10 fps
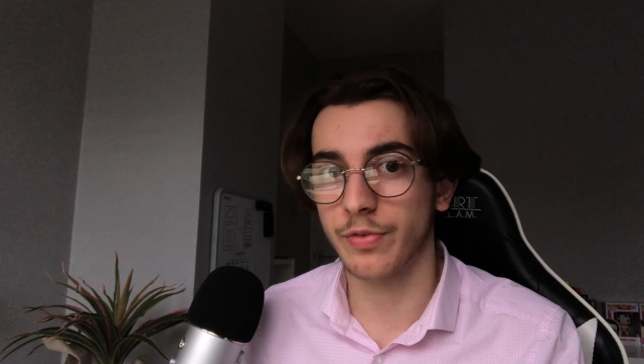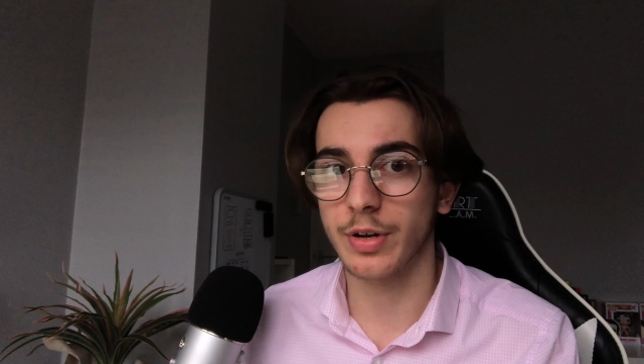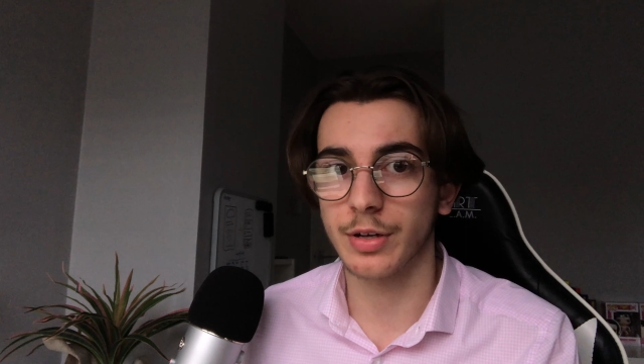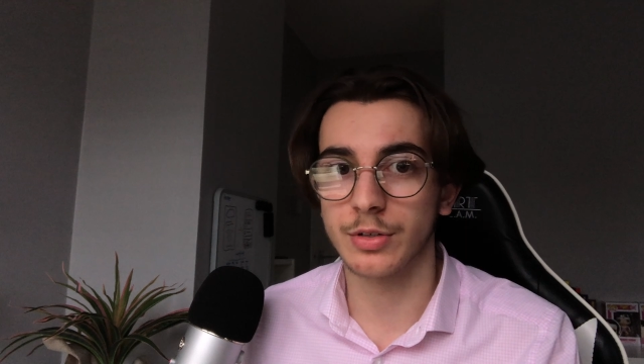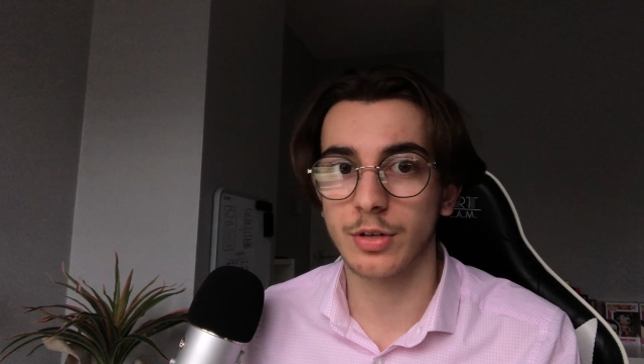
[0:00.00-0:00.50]
to
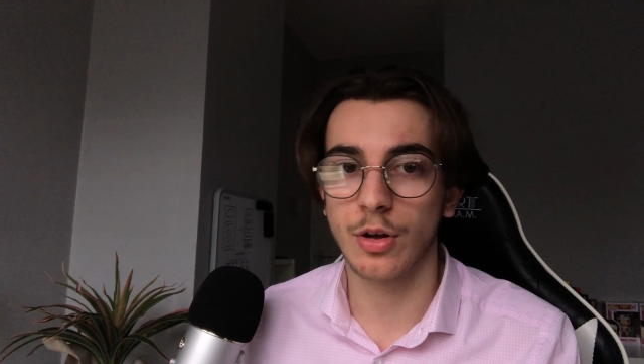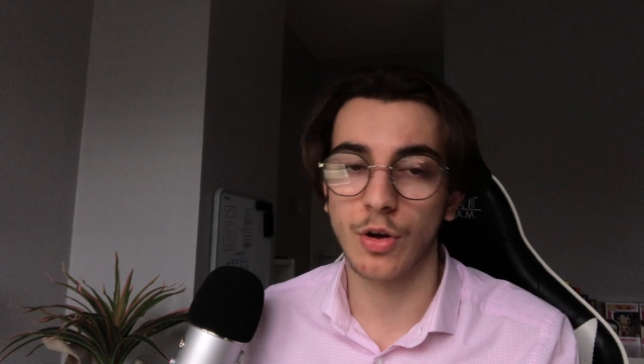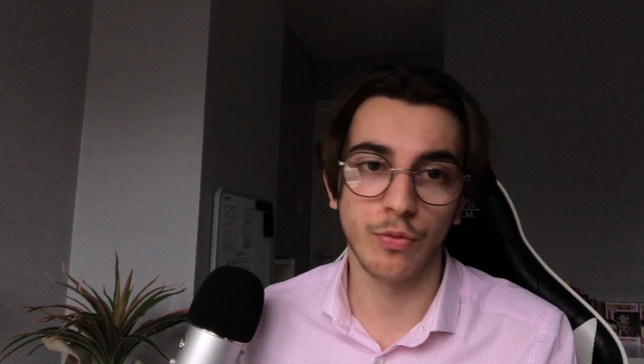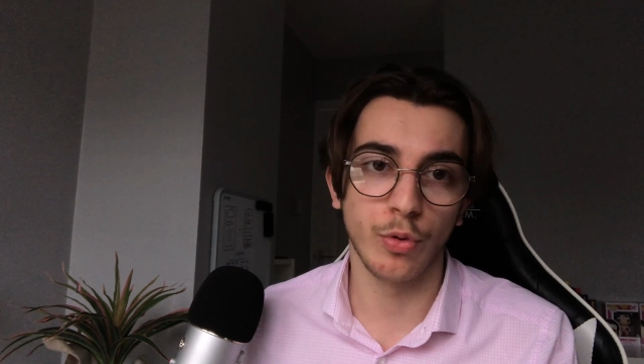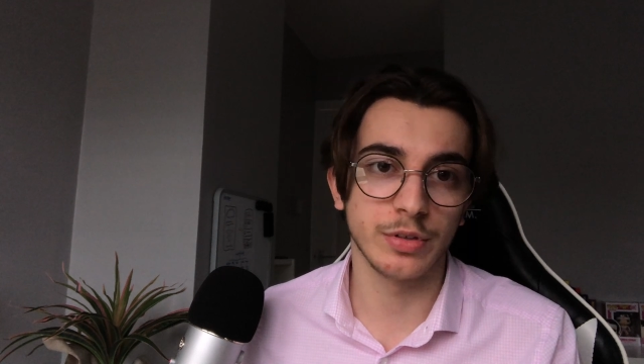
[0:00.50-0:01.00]
finish,
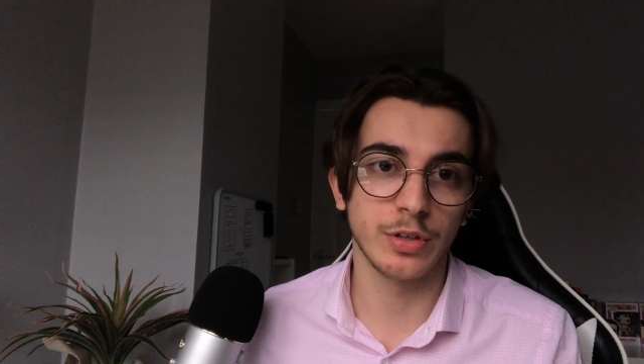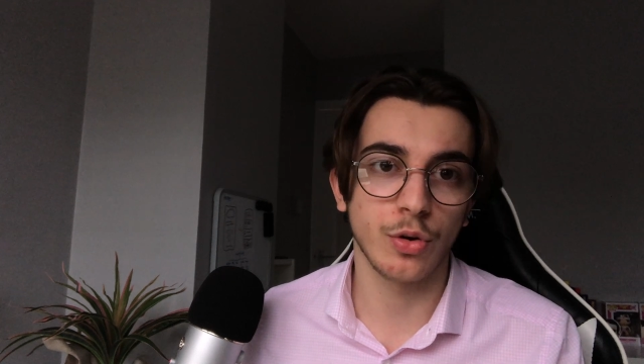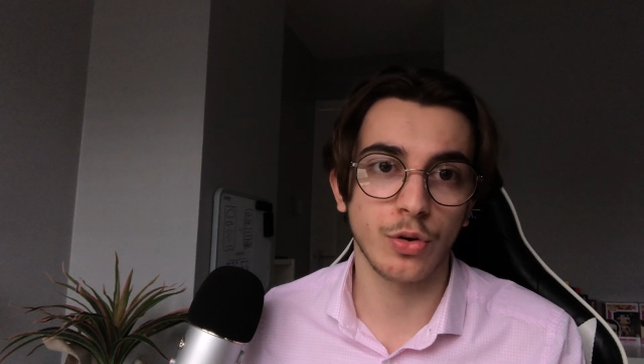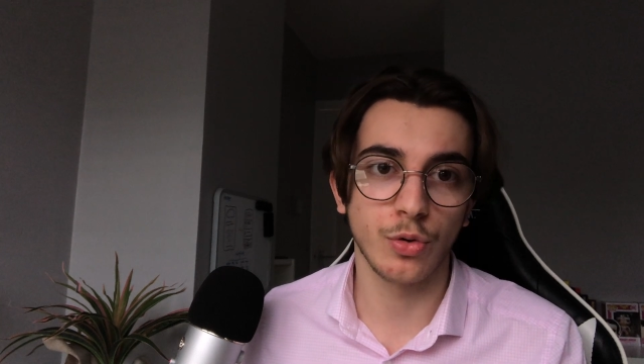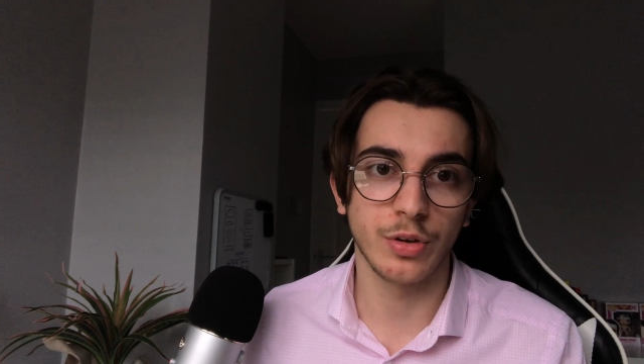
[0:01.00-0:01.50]
otherwise they're not
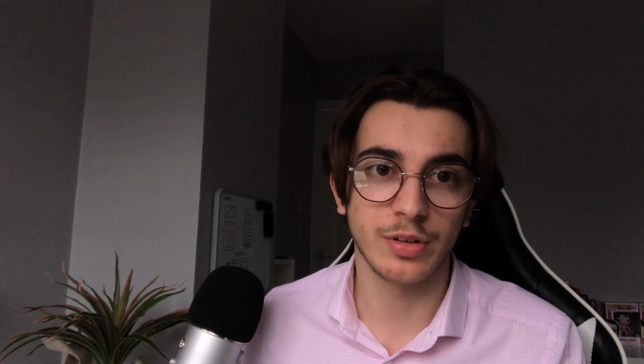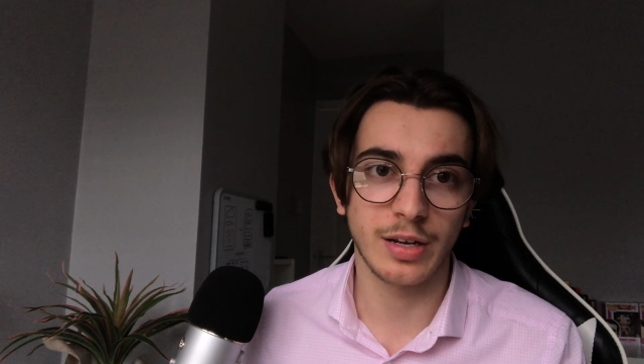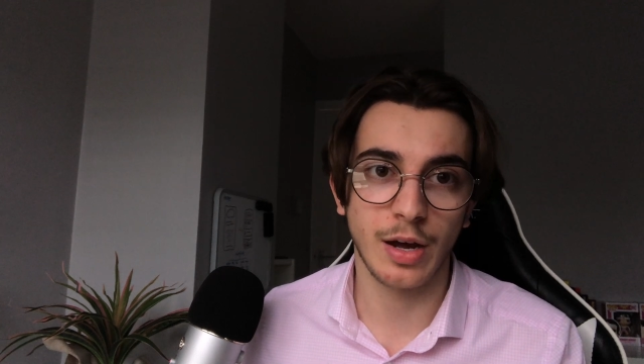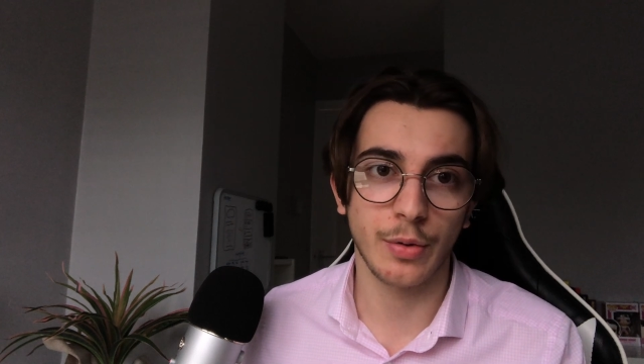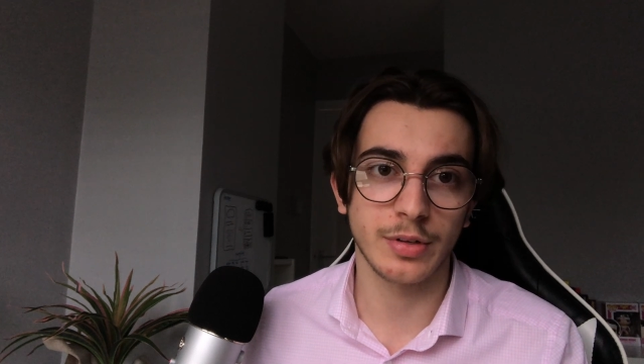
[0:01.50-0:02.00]
going to
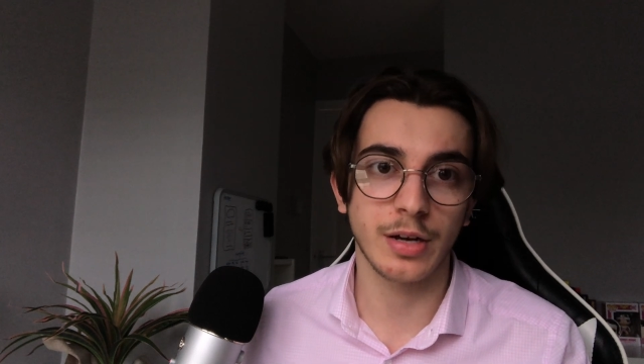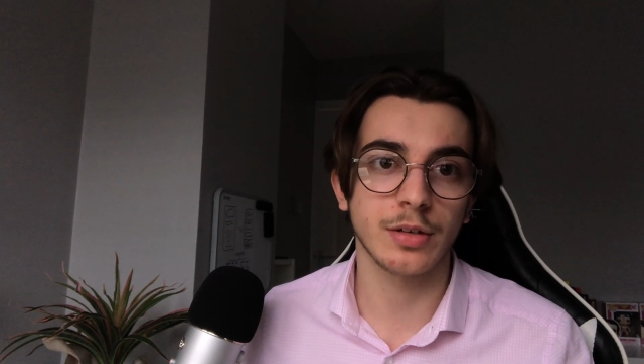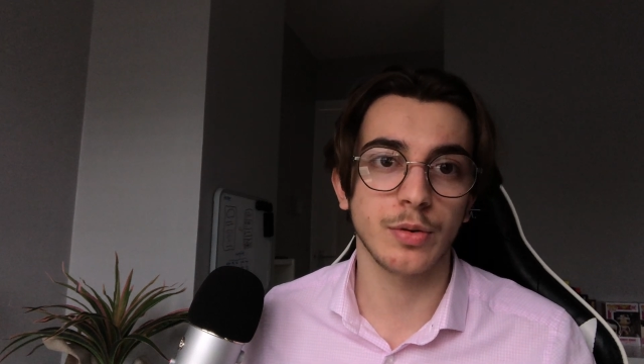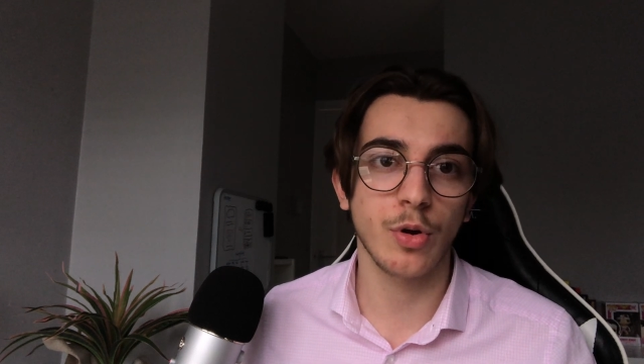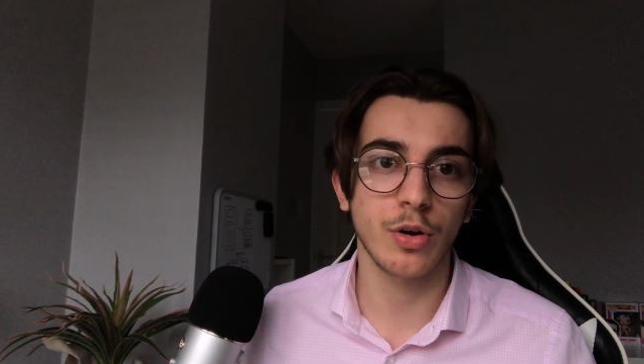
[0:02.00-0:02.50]
understand how it's
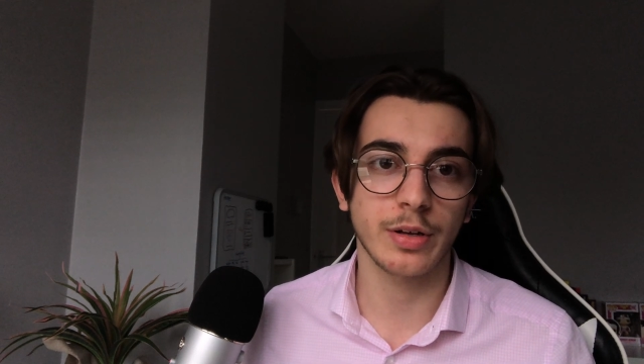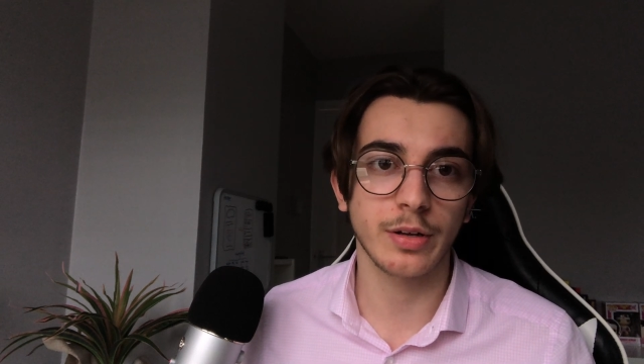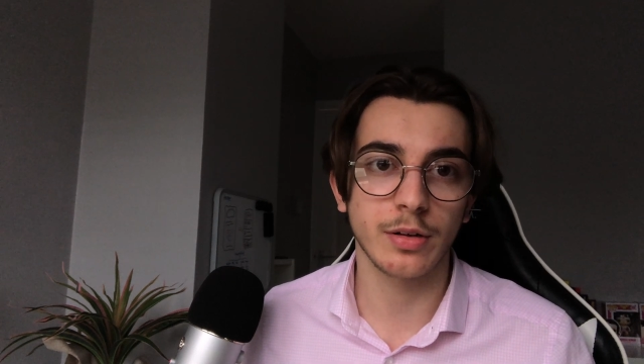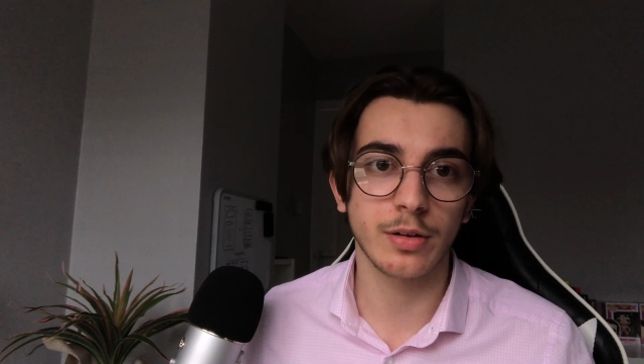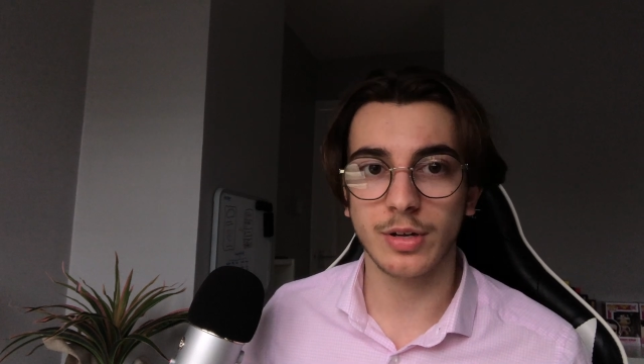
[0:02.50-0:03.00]
actually working.